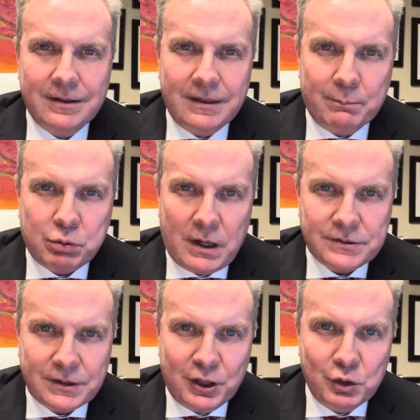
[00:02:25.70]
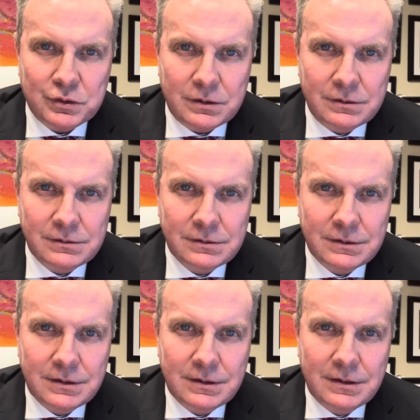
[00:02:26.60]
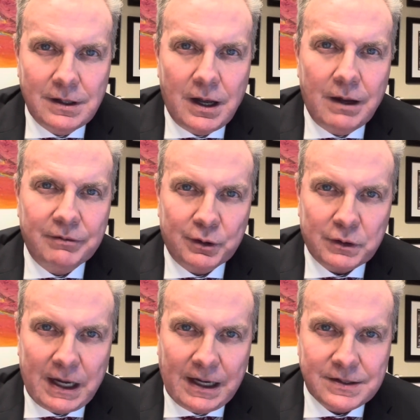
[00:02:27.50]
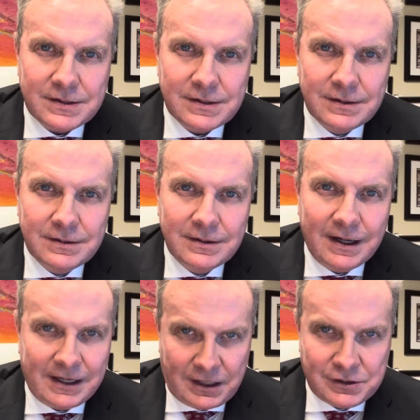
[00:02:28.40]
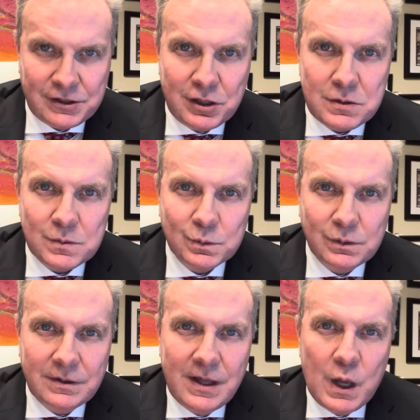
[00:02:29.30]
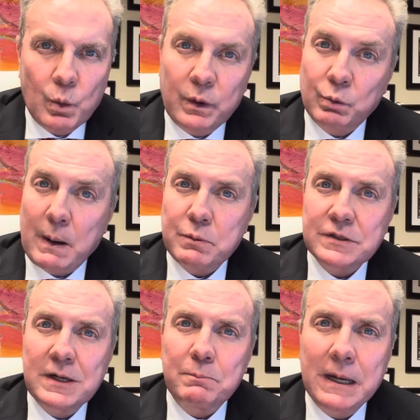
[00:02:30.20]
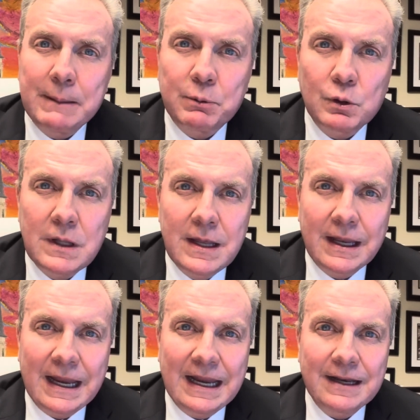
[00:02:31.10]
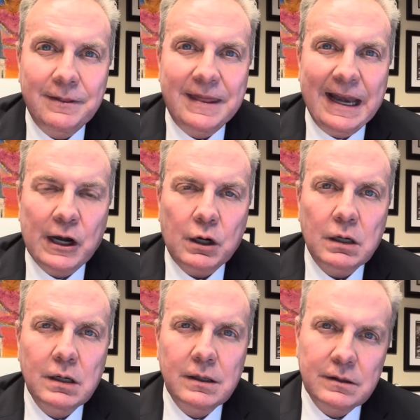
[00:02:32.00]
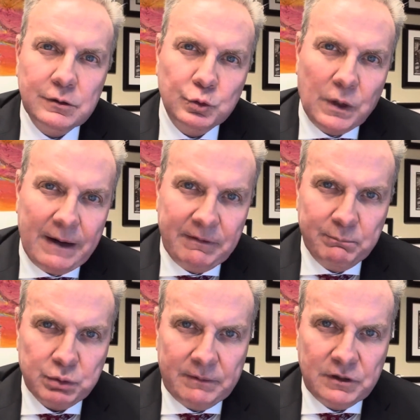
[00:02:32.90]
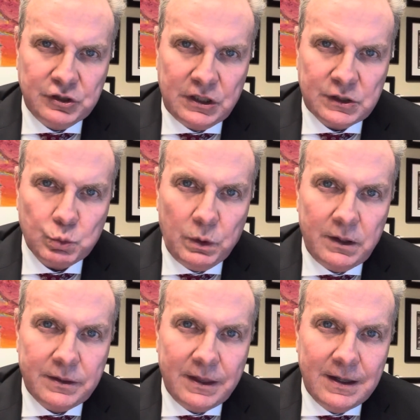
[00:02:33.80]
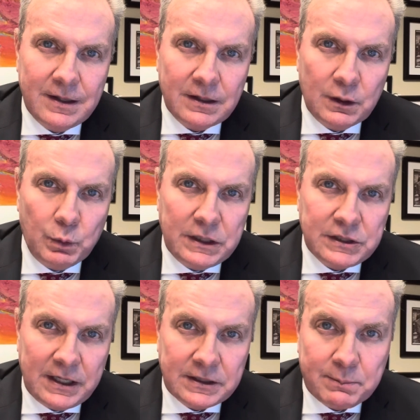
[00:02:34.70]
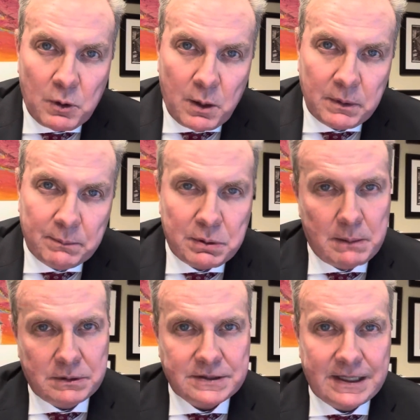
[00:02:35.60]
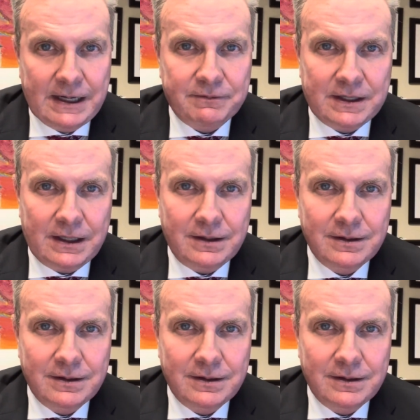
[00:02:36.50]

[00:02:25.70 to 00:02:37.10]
the prosecution of their case against you. We represent people and their driving privileges with Louisiana Department of Public Safety.